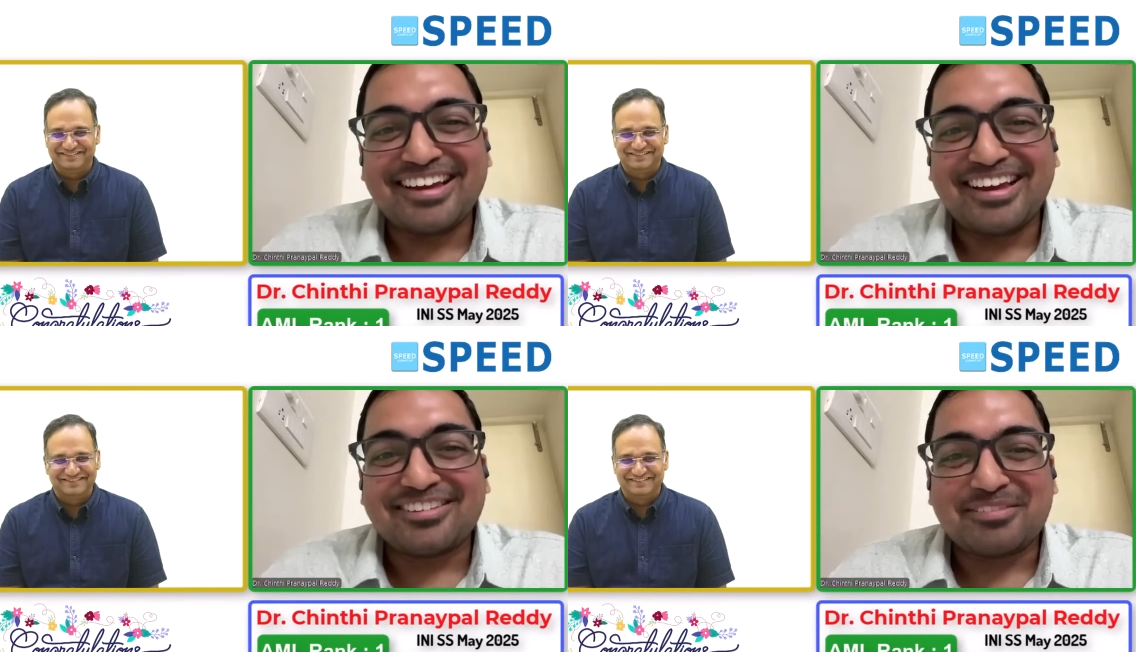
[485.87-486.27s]

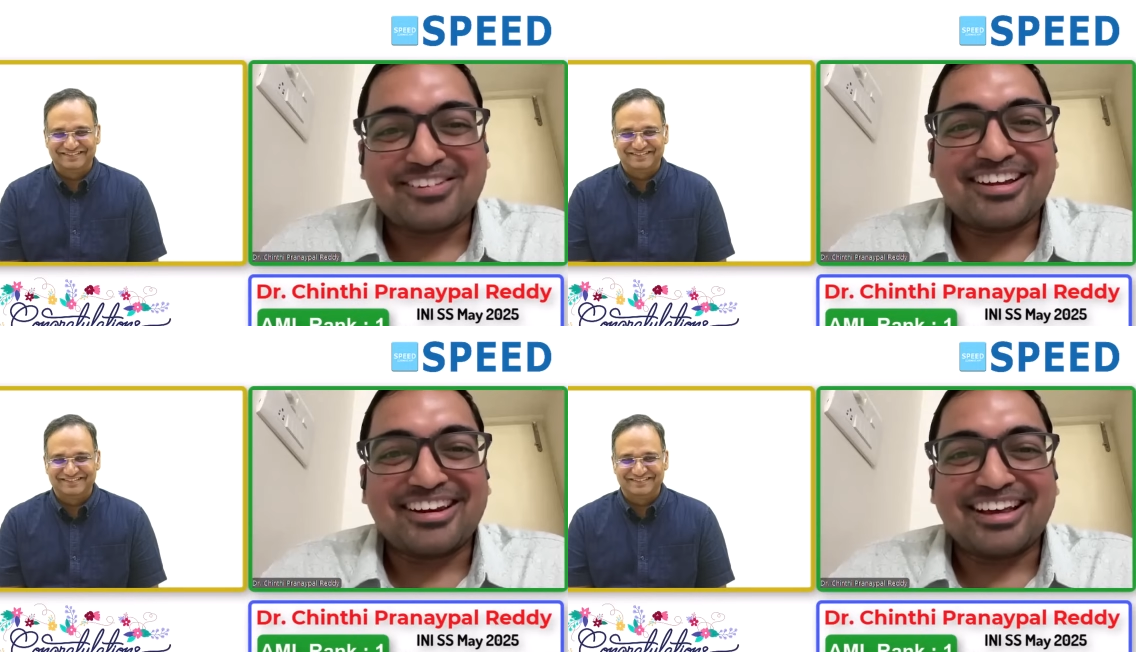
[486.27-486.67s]
Speaker 1: So
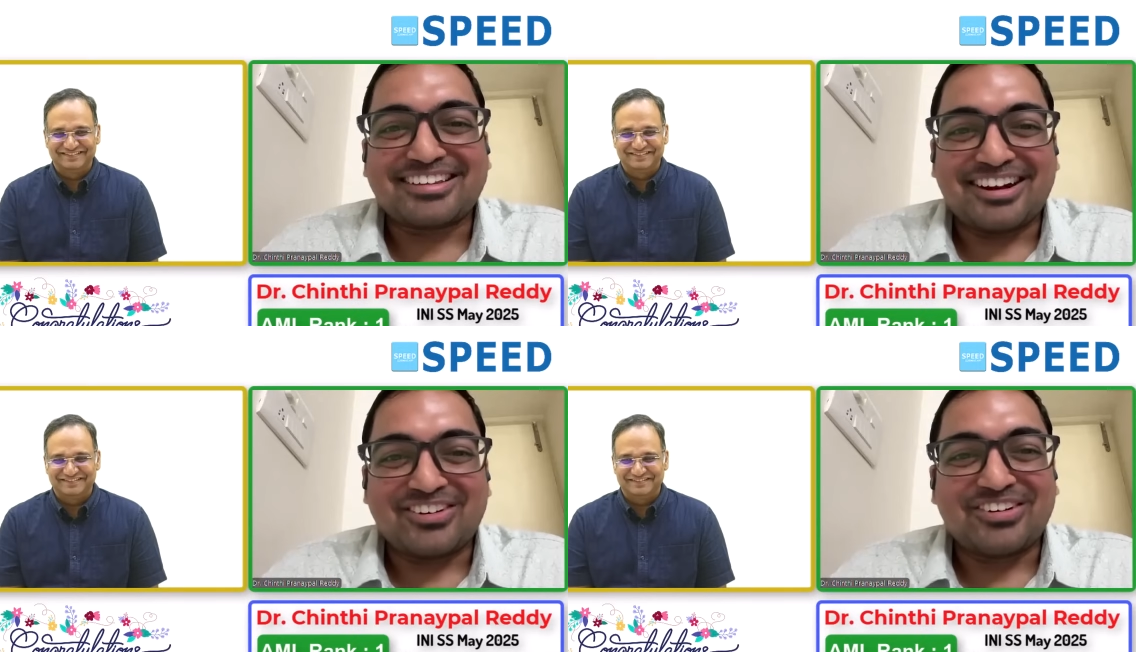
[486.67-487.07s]
basically, like
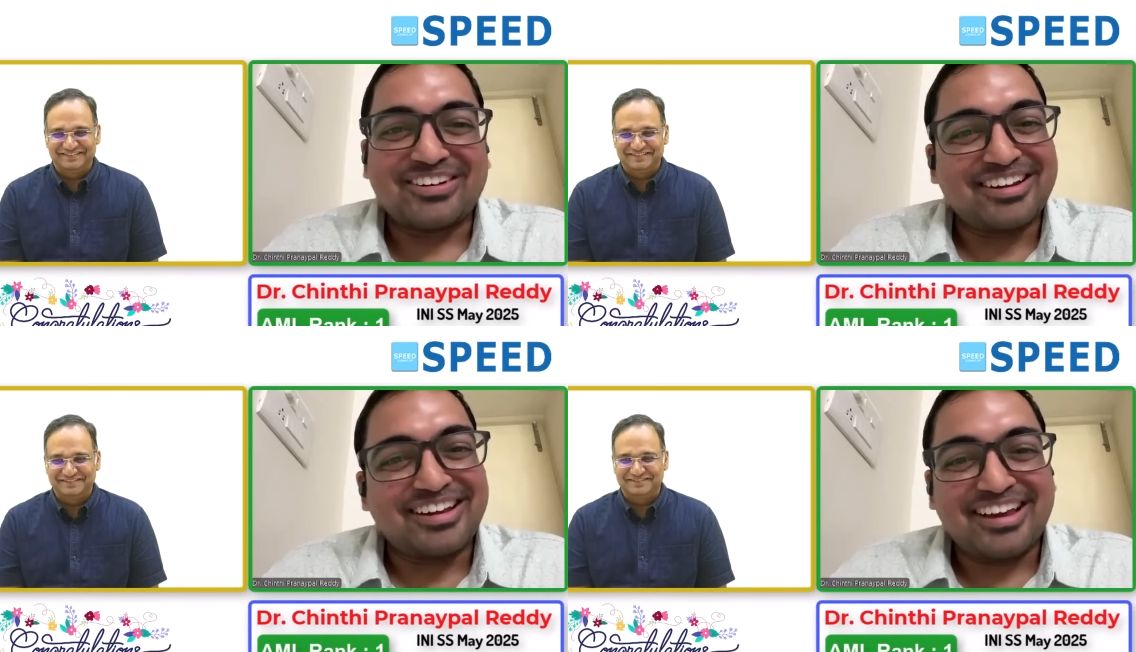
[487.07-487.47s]
sir told,
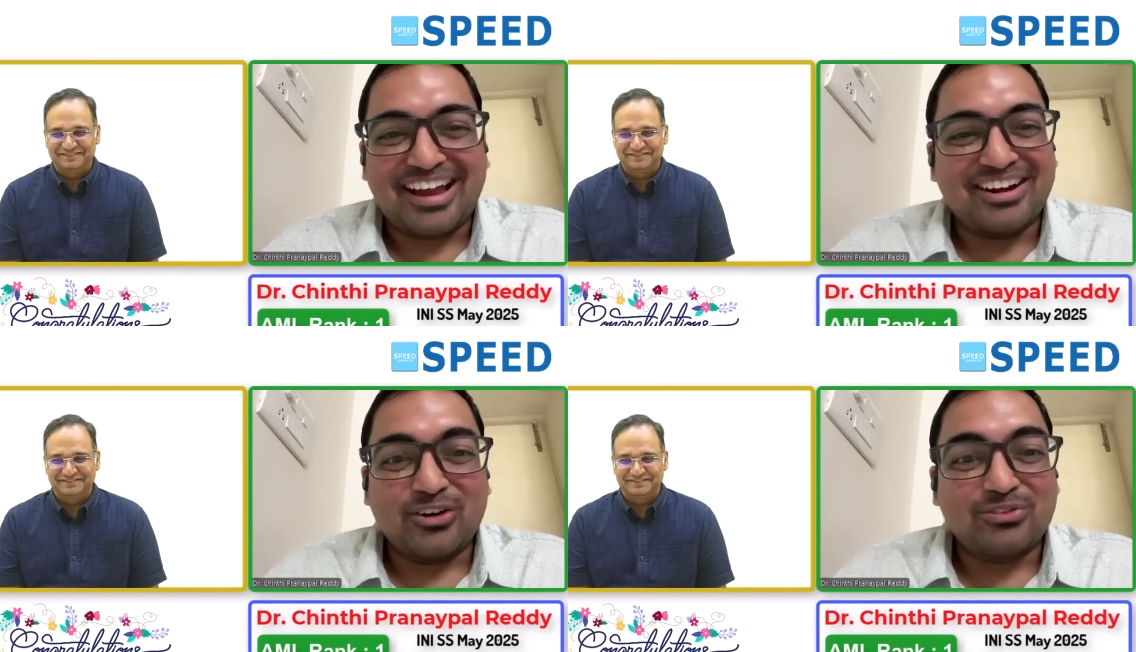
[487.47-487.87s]

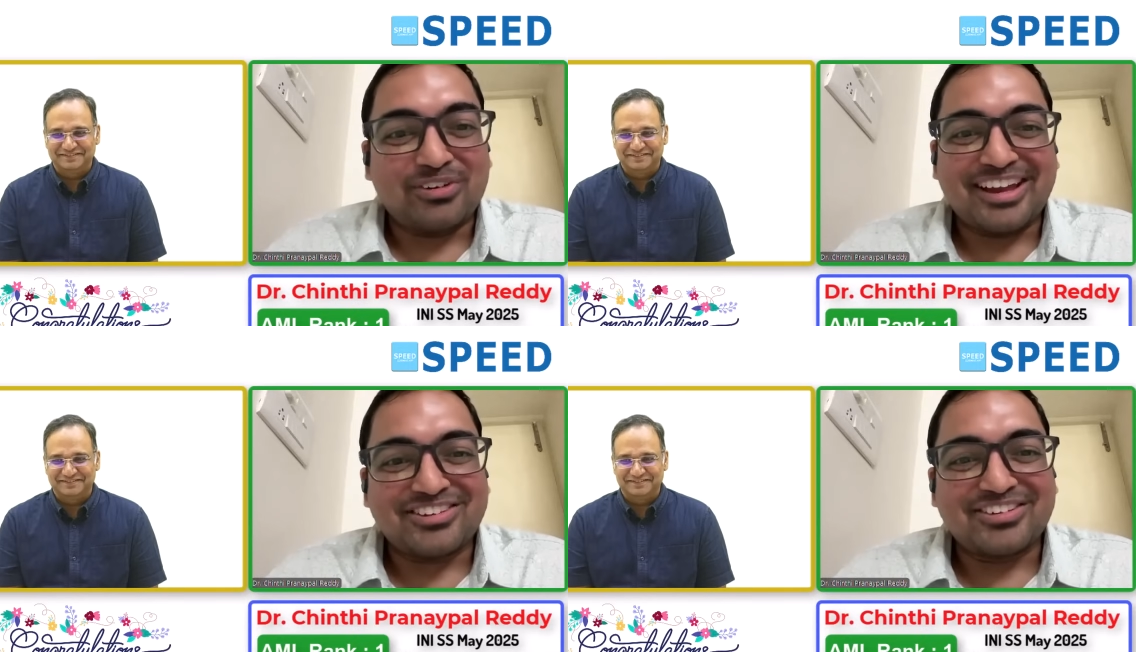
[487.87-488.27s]
I told five
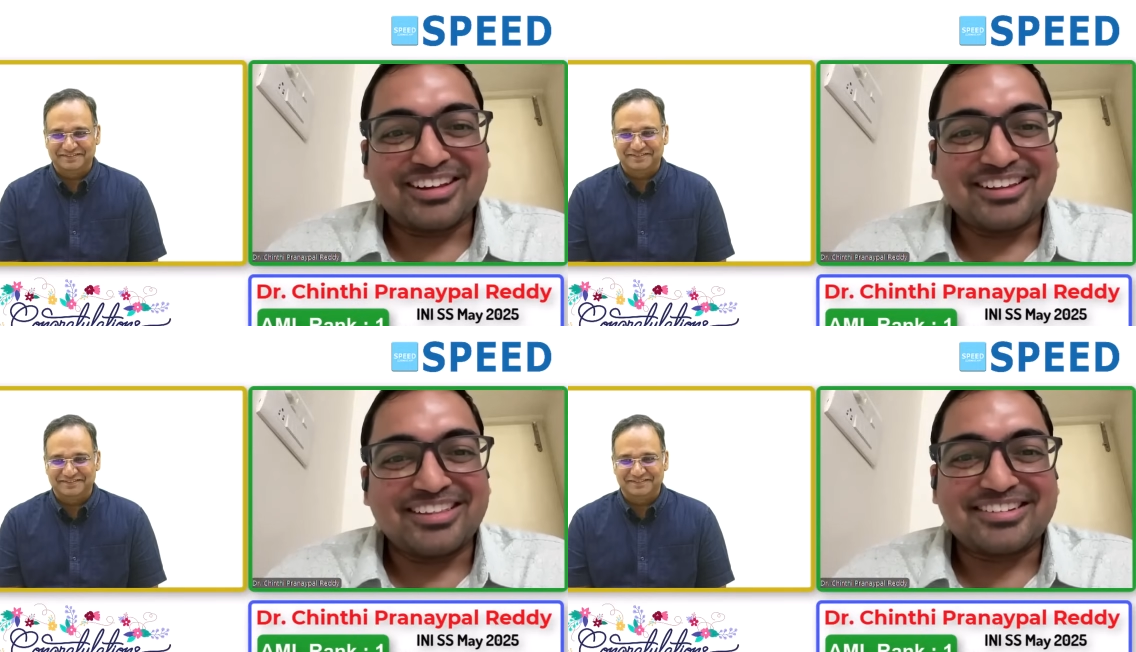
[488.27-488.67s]
actually,
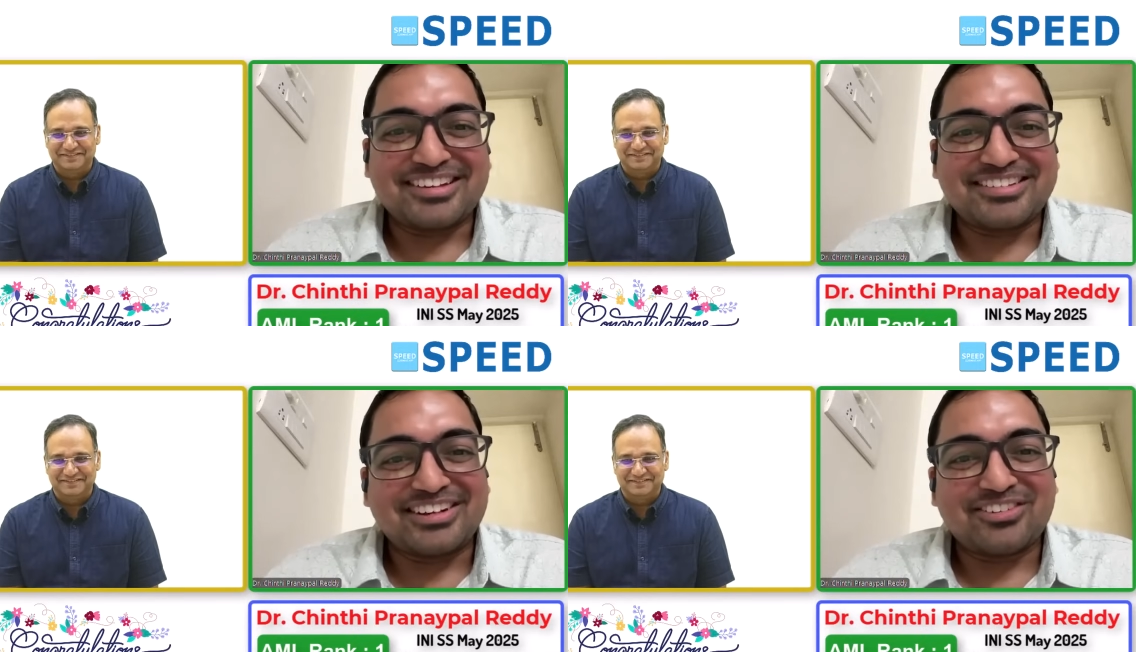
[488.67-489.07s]
in the C
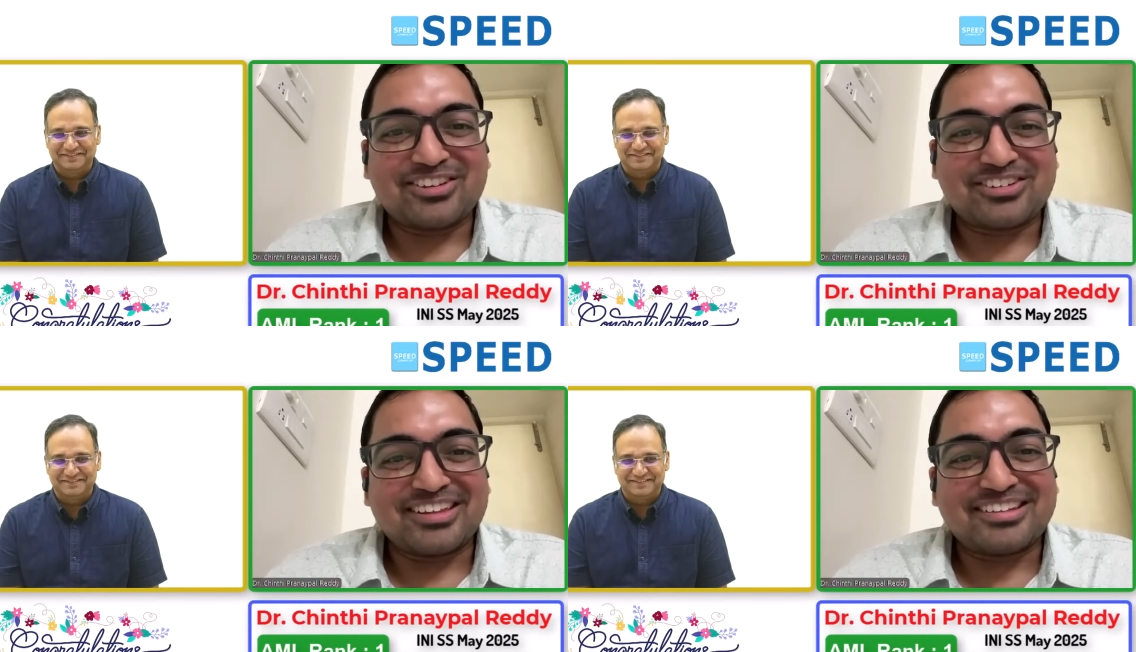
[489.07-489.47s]
C T was also
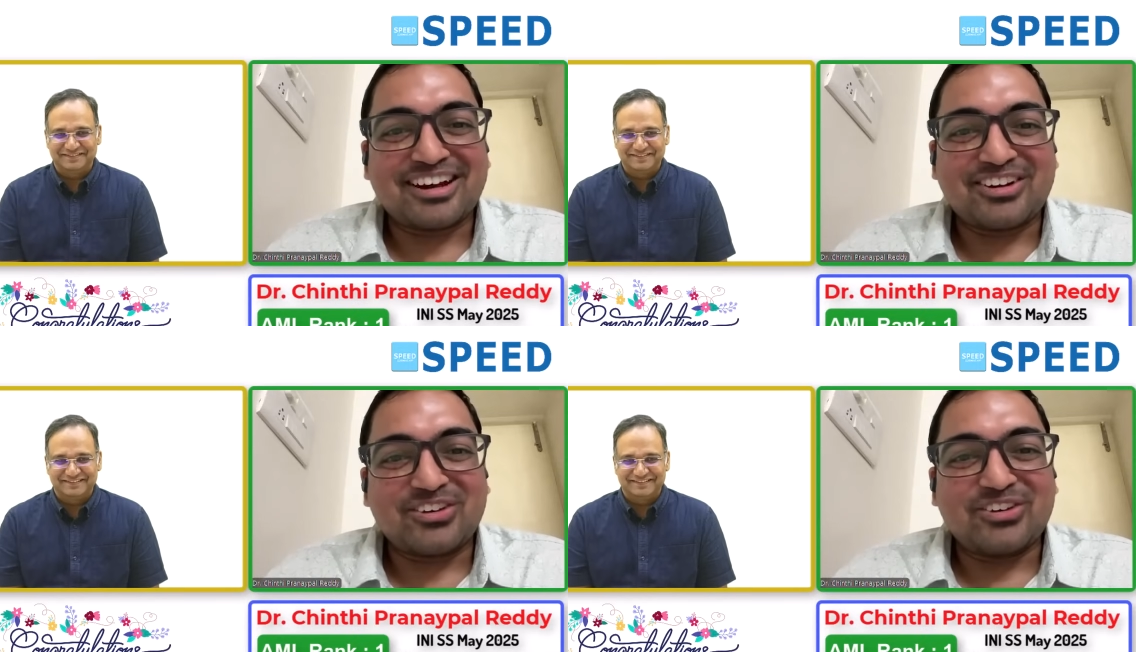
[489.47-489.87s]
there. Sir
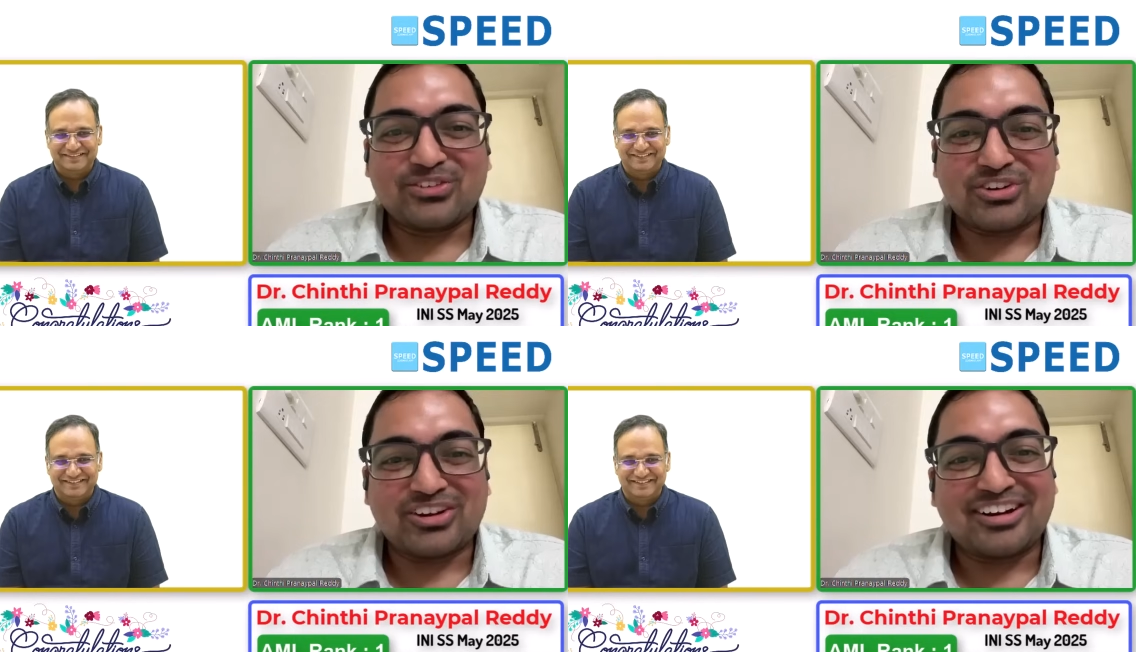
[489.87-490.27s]
told, no, we
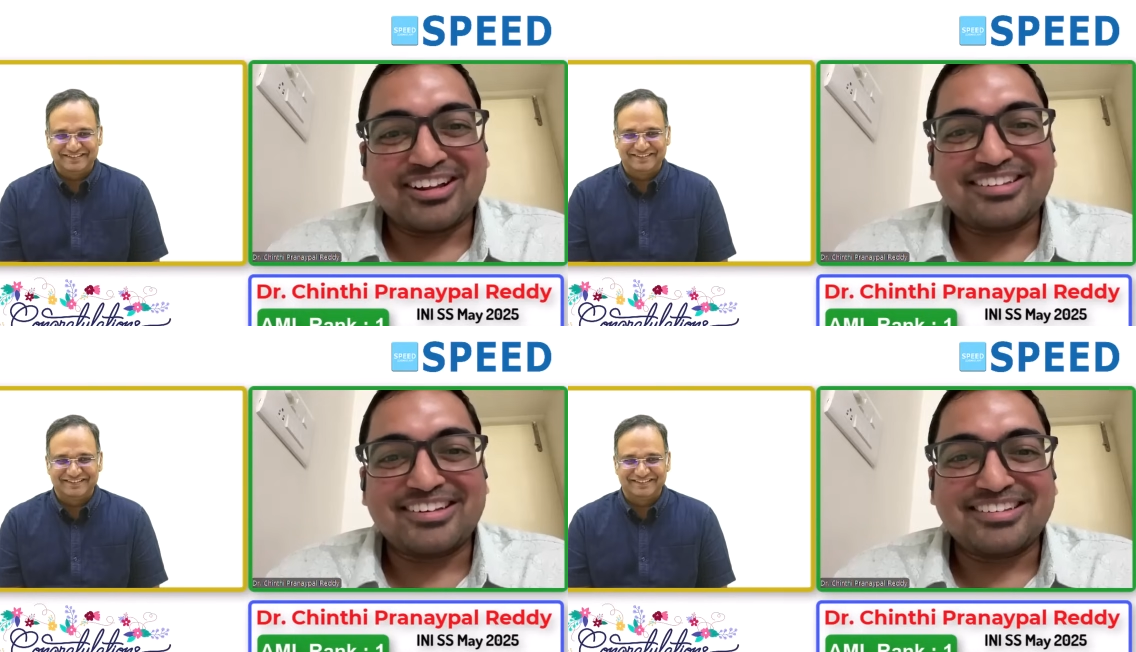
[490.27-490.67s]
should not tell
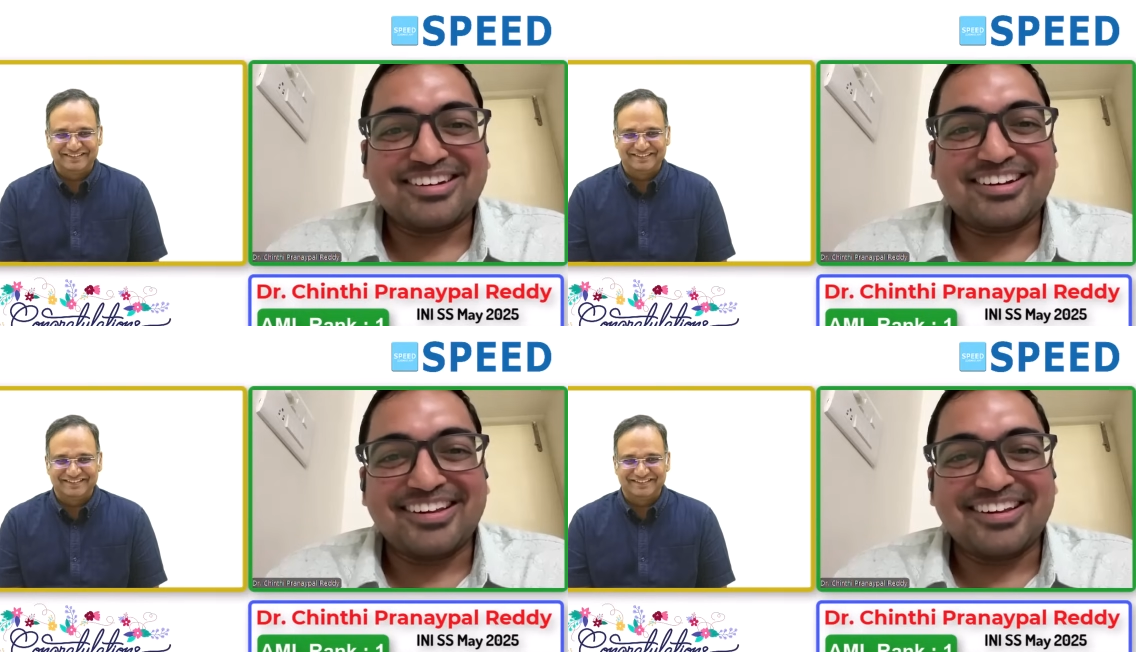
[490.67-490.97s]
C C T.